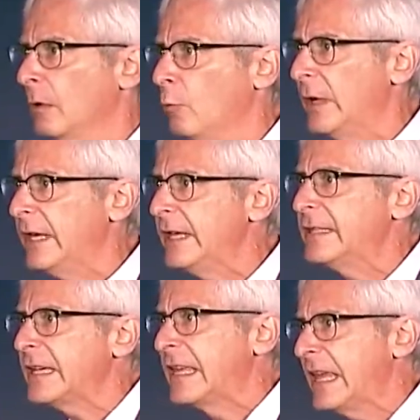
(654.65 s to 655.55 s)
We need
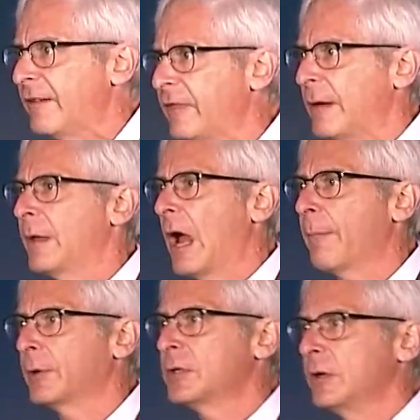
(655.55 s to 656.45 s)
to give them an
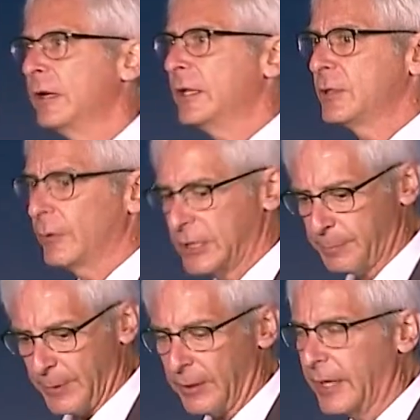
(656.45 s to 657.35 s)
opportunity to
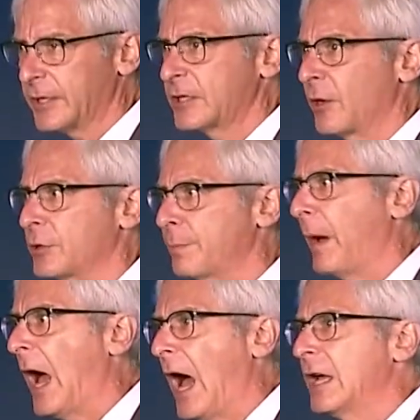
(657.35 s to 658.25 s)
experience those
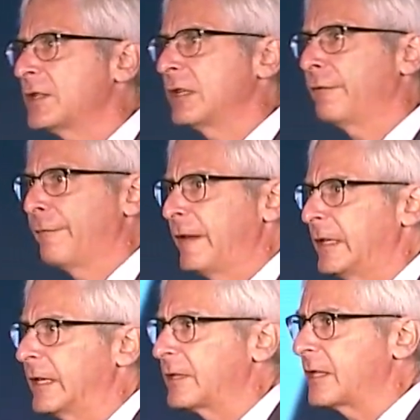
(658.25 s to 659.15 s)
positive
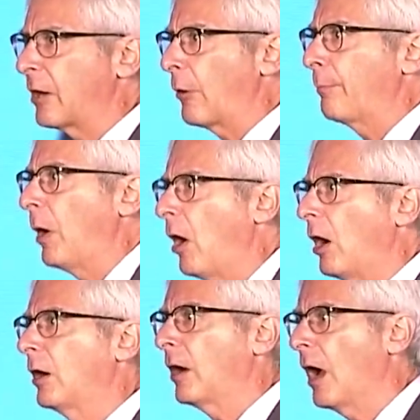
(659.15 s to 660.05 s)
feelings that are
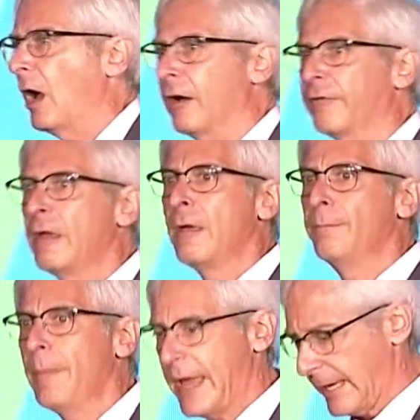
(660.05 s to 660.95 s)
part of
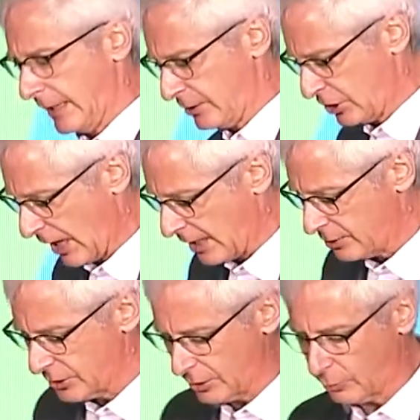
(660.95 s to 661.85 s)
making a change in an